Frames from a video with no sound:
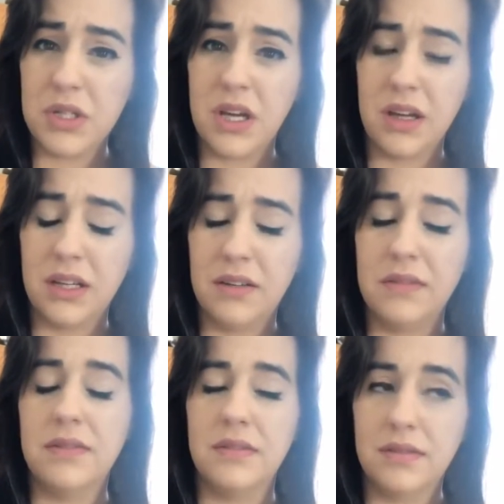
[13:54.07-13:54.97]
talkative?
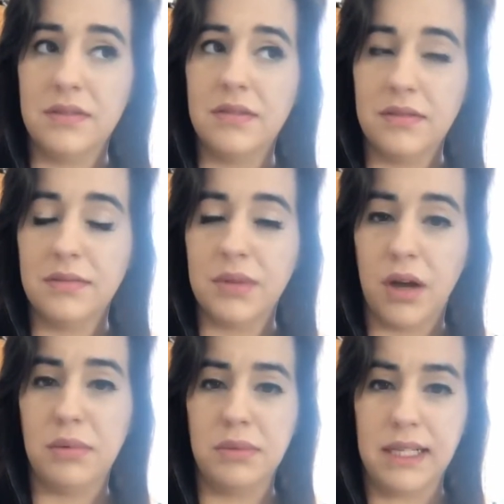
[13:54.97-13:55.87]

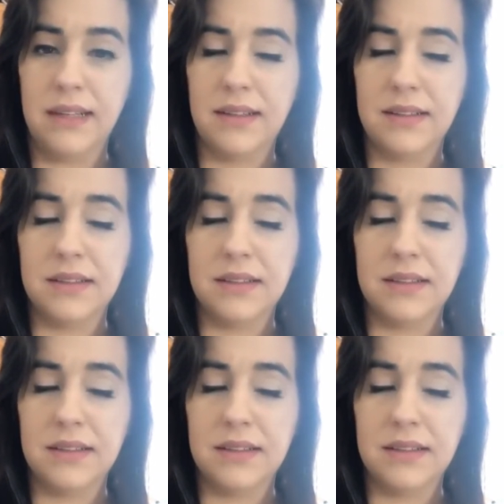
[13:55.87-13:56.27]
Probably.